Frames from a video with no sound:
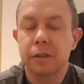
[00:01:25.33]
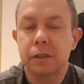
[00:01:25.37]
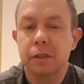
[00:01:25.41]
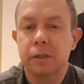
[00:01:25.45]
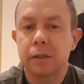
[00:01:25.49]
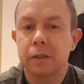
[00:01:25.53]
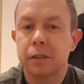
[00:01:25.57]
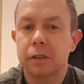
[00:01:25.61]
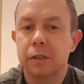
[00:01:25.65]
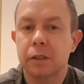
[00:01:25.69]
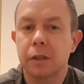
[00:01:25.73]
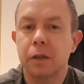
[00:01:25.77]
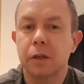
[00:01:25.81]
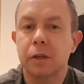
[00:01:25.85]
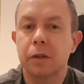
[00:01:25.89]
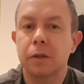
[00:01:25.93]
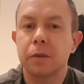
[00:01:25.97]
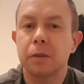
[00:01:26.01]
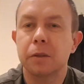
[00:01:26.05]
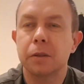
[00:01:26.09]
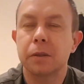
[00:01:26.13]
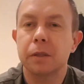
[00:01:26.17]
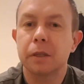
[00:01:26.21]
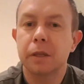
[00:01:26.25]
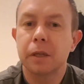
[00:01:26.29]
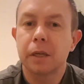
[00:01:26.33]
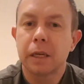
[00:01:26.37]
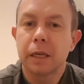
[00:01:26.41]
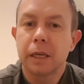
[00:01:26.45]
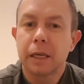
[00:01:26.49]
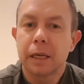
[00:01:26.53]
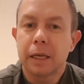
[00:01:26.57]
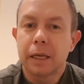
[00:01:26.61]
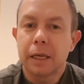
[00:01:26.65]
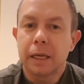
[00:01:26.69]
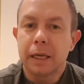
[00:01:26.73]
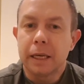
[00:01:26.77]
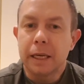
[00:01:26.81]
So
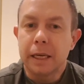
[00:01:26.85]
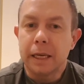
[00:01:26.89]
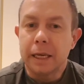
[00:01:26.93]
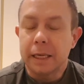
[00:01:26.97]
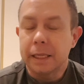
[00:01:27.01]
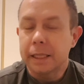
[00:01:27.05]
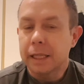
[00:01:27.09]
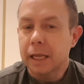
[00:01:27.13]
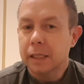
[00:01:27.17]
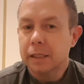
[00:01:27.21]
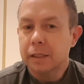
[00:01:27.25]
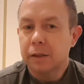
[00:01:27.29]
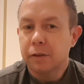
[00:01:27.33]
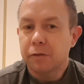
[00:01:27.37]
it has a